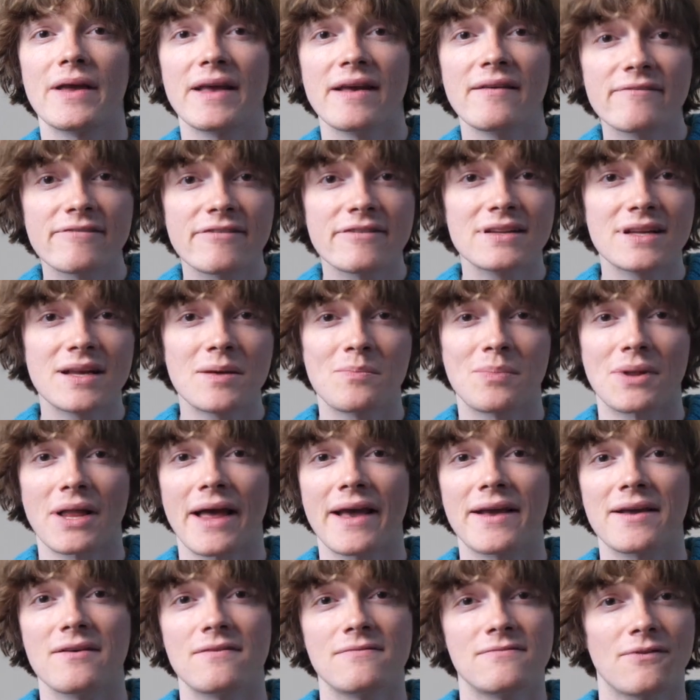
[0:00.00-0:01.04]
infinite
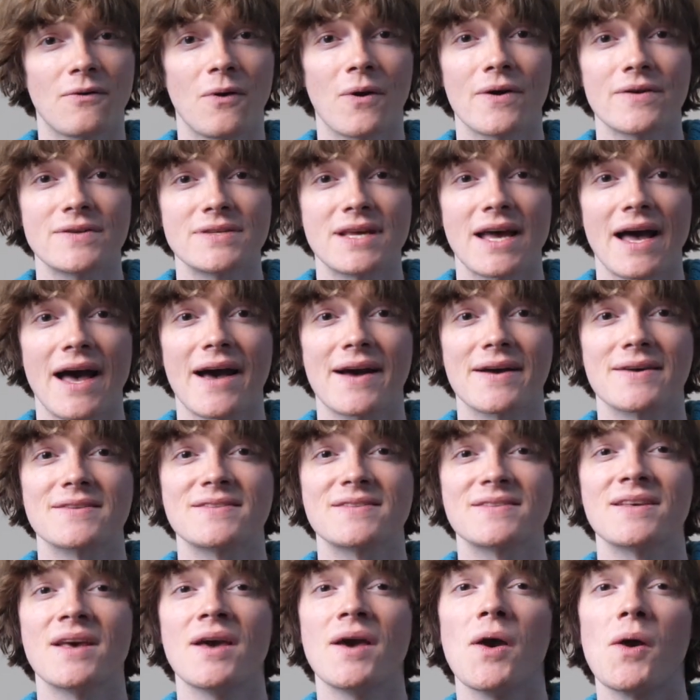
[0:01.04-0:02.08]
blanket
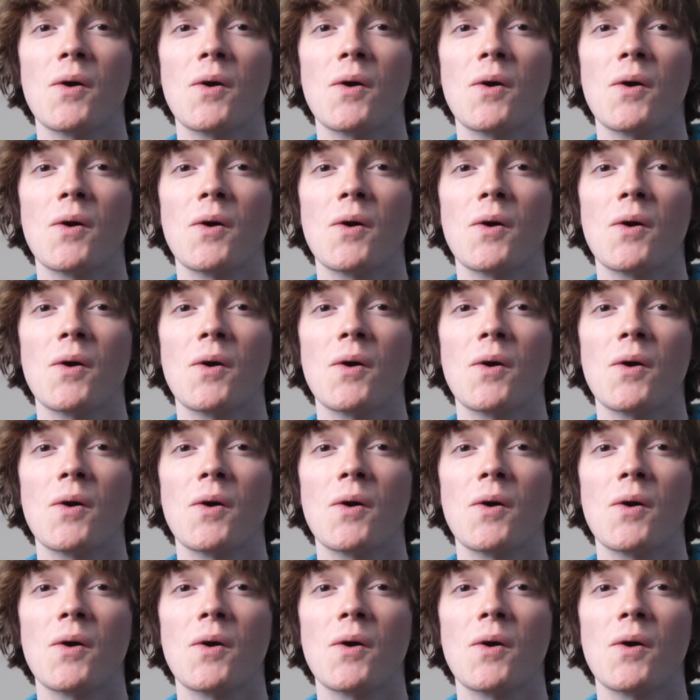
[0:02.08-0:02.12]
vortex,